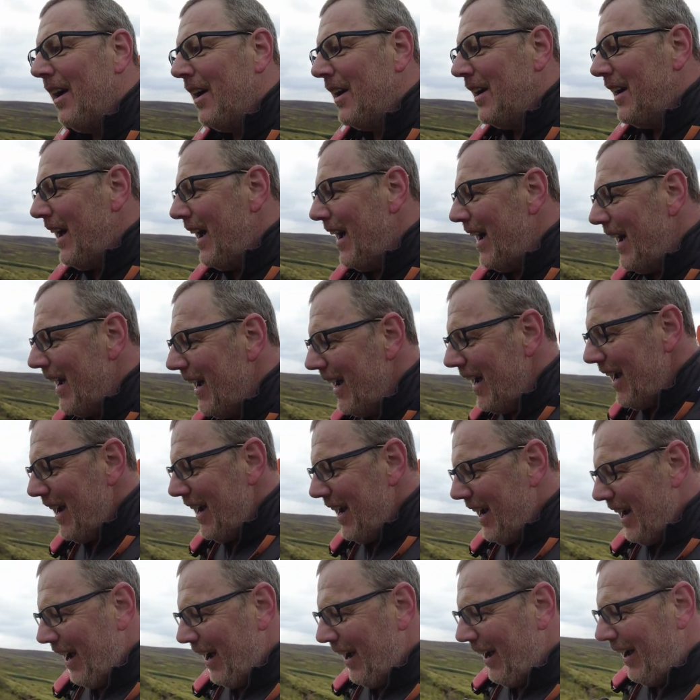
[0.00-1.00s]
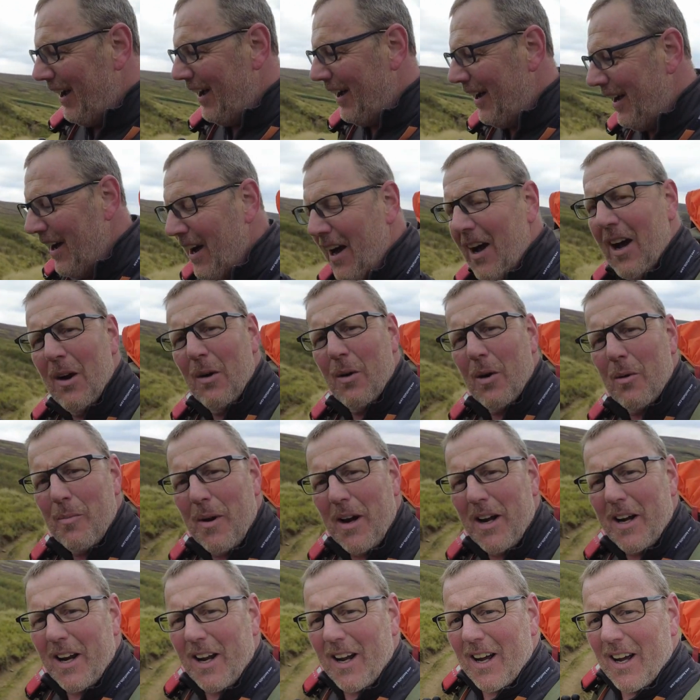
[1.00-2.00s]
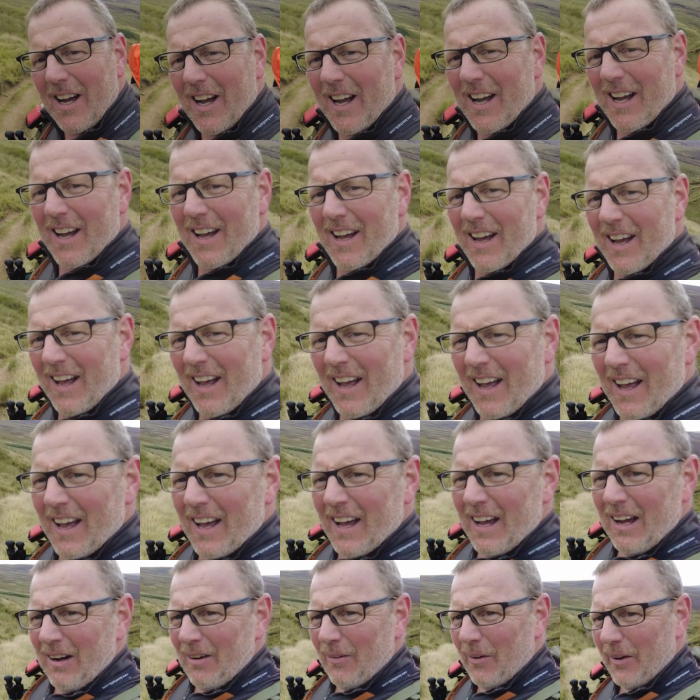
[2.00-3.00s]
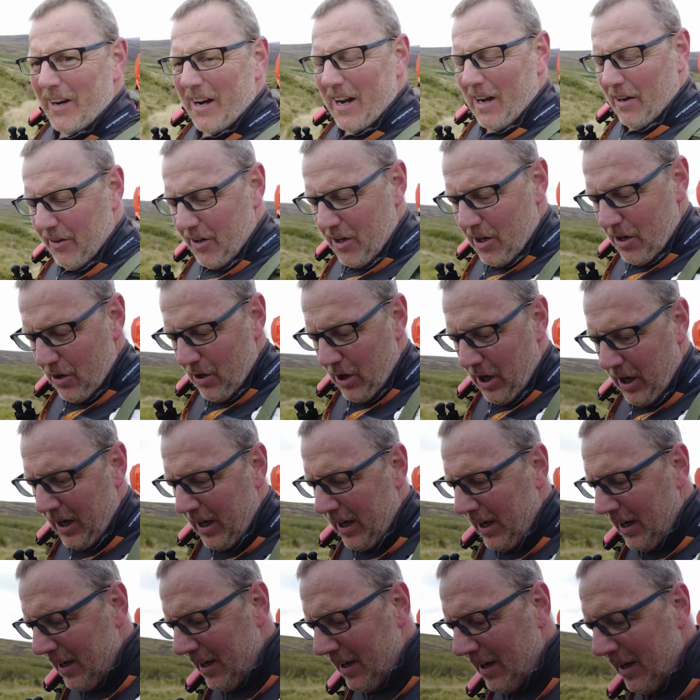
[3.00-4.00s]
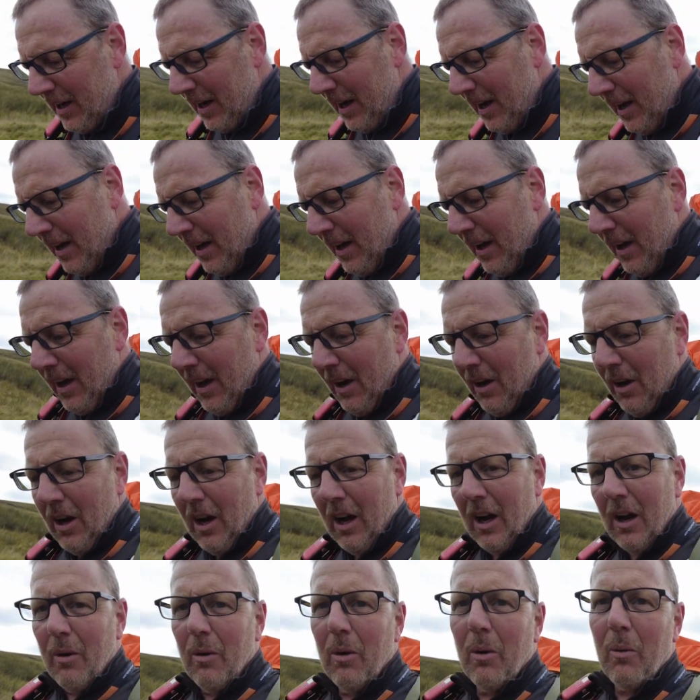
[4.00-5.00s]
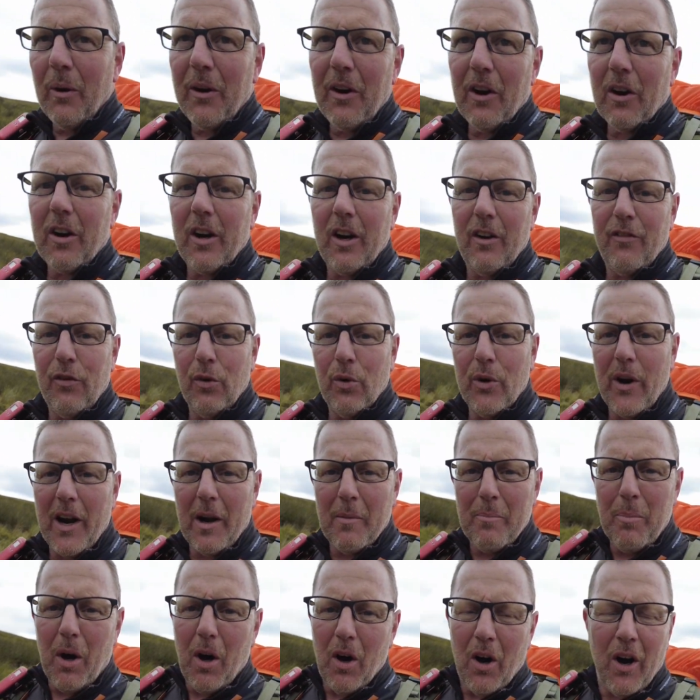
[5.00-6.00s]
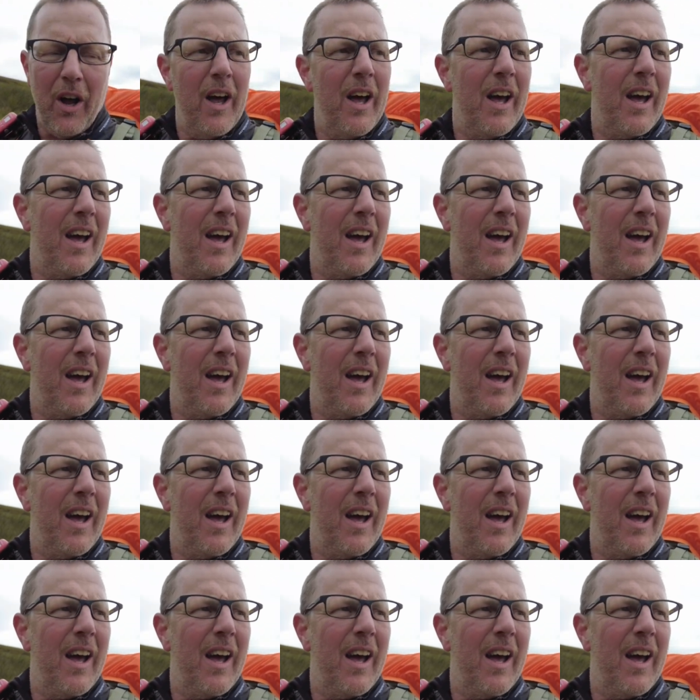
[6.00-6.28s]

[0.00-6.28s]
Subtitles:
Yay! We've made it. We now know we're not gonna fall down a bog.